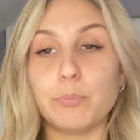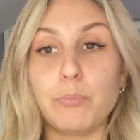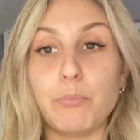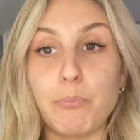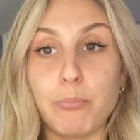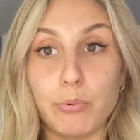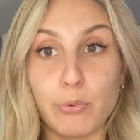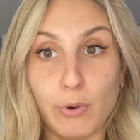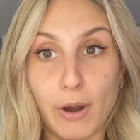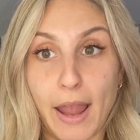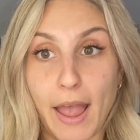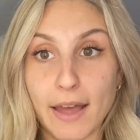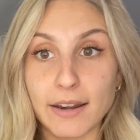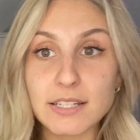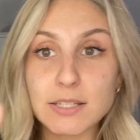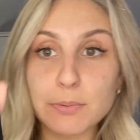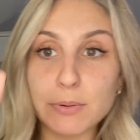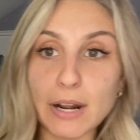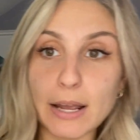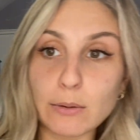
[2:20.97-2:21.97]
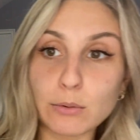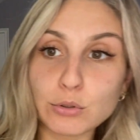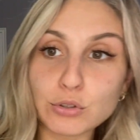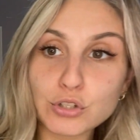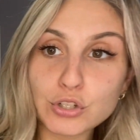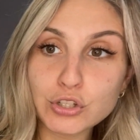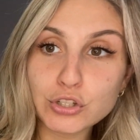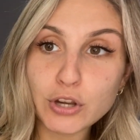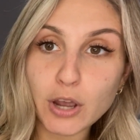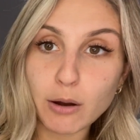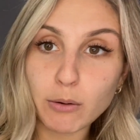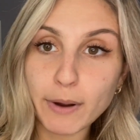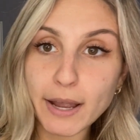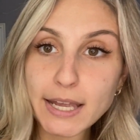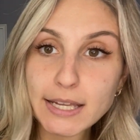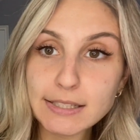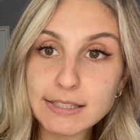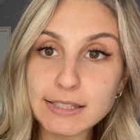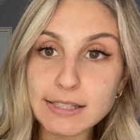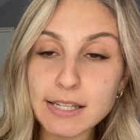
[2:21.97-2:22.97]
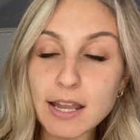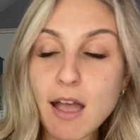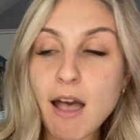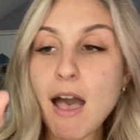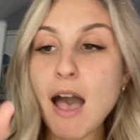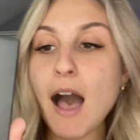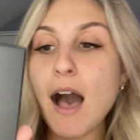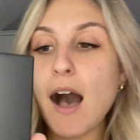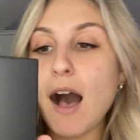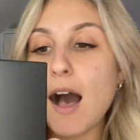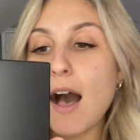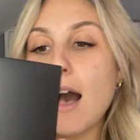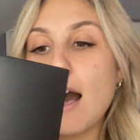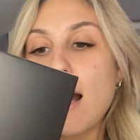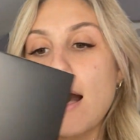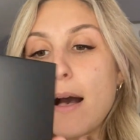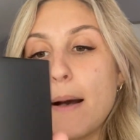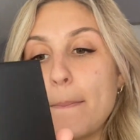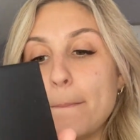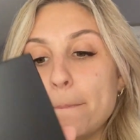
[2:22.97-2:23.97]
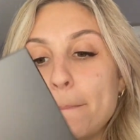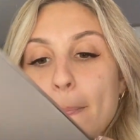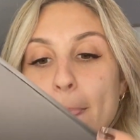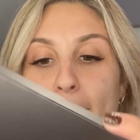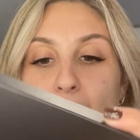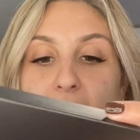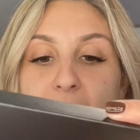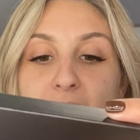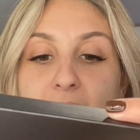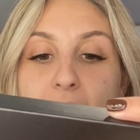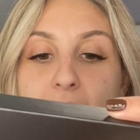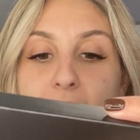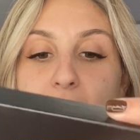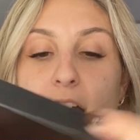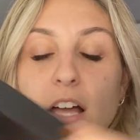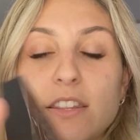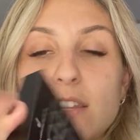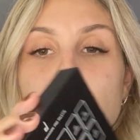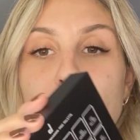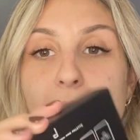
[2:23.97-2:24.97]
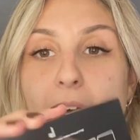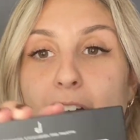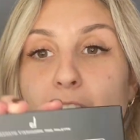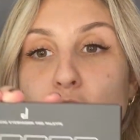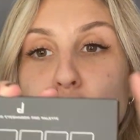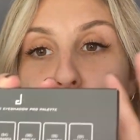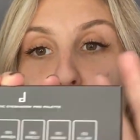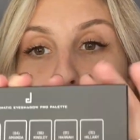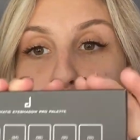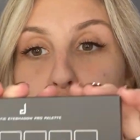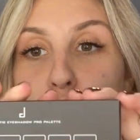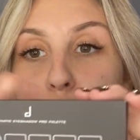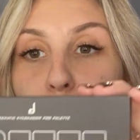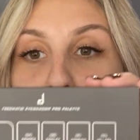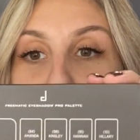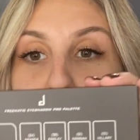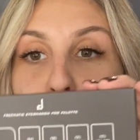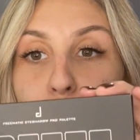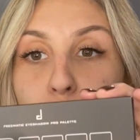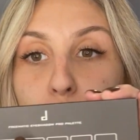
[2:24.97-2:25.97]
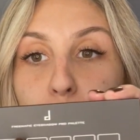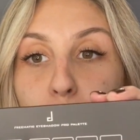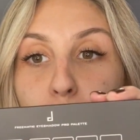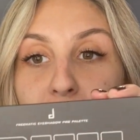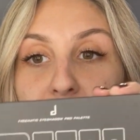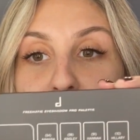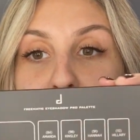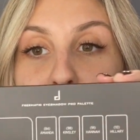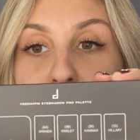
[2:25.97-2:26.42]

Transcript: brand, but I will show it. And then on the back, it just shows you the